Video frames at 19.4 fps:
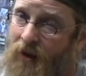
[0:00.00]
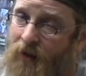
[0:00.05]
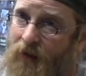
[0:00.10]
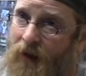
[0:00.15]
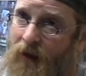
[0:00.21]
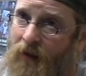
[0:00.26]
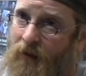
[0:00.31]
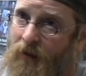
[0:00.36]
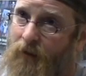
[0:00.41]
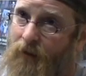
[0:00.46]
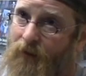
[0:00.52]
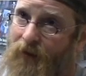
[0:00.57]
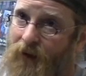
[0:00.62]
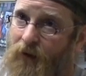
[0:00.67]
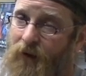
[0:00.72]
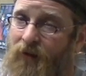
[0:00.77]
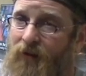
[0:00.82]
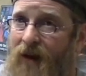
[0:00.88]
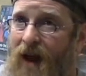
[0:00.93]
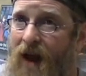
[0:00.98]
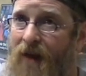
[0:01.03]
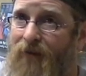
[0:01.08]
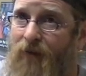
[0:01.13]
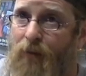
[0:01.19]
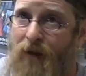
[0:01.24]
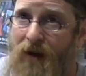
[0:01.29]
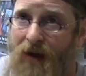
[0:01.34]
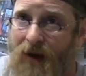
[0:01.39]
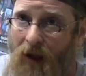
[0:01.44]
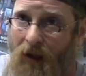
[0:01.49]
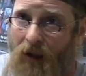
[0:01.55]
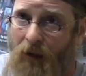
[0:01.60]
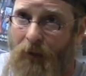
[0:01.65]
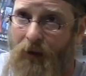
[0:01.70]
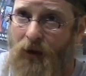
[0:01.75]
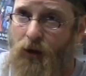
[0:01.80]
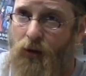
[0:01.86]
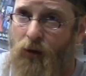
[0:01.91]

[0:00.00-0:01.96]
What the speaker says: then fear doesn't have to be an element.